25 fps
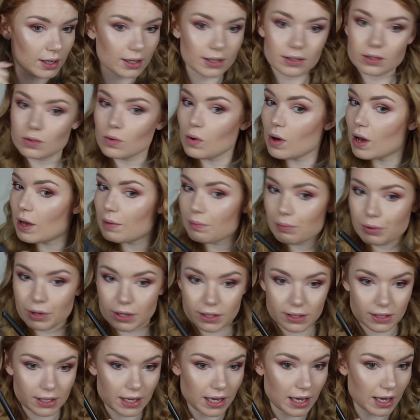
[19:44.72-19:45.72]
It's quite
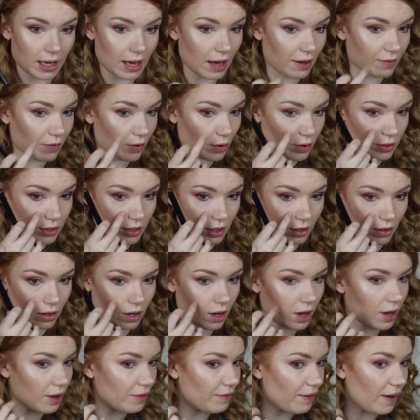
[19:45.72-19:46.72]
pretty. I've also
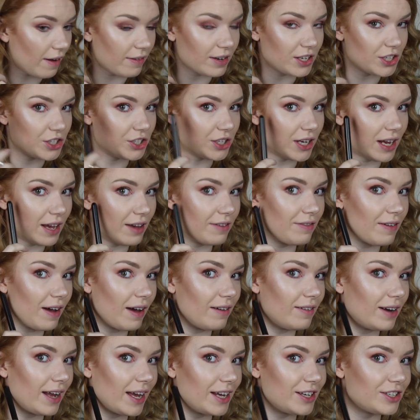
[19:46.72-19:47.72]
got a very sheer
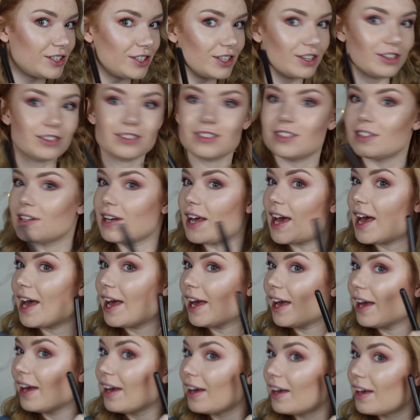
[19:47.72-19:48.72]
foundation on
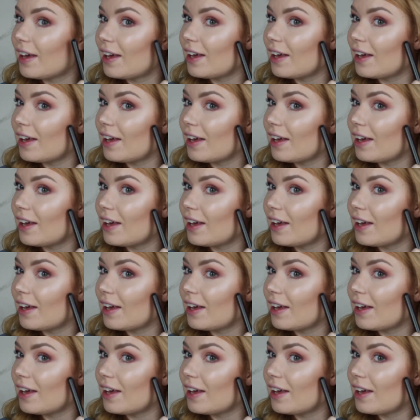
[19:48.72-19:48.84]
today.